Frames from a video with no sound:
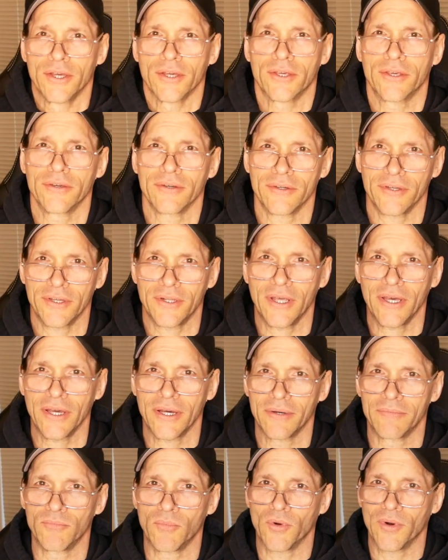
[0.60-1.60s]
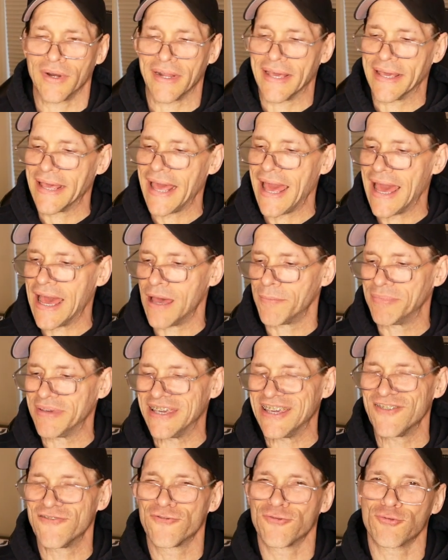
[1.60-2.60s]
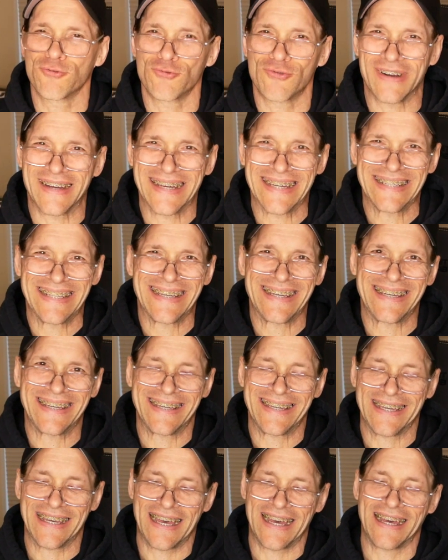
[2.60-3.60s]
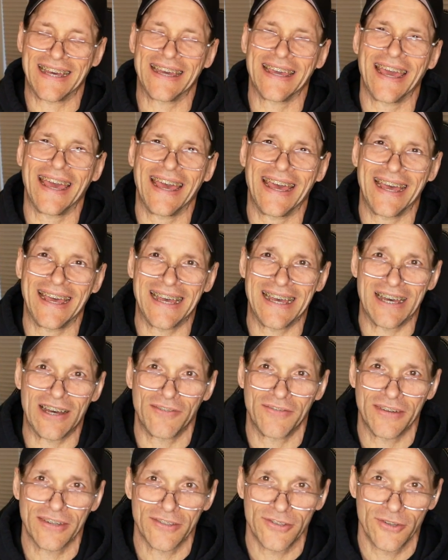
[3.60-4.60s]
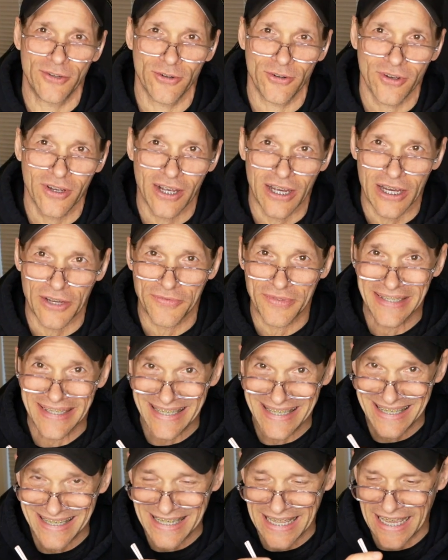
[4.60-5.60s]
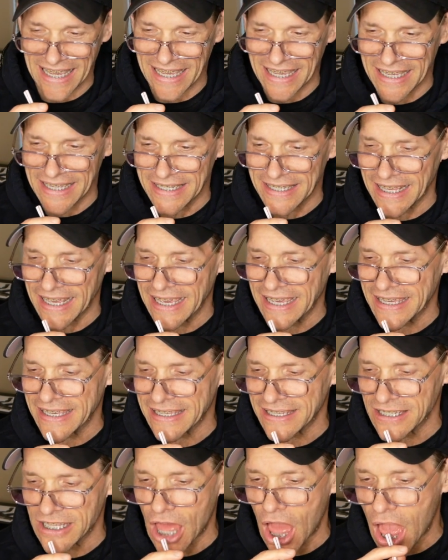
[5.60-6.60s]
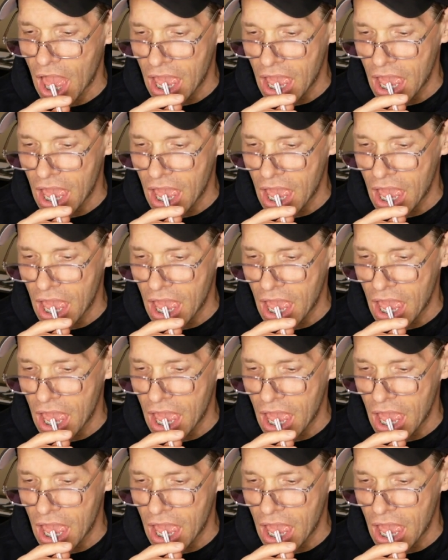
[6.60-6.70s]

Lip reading: Good morning, happy Friday. I have Neuro Coffee in hand and